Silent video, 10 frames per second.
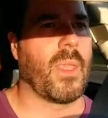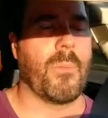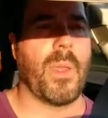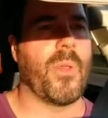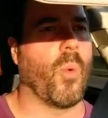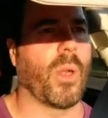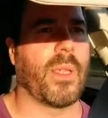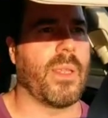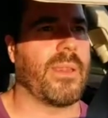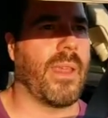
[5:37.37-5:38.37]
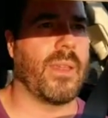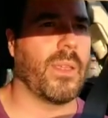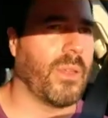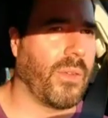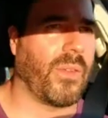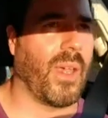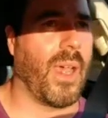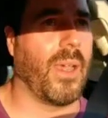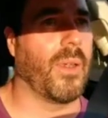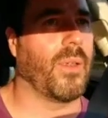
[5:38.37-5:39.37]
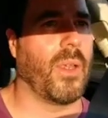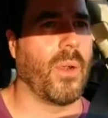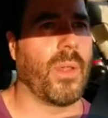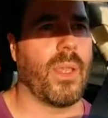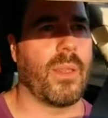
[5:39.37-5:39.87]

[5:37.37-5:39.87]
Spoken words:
Maybe working the tendons, you know,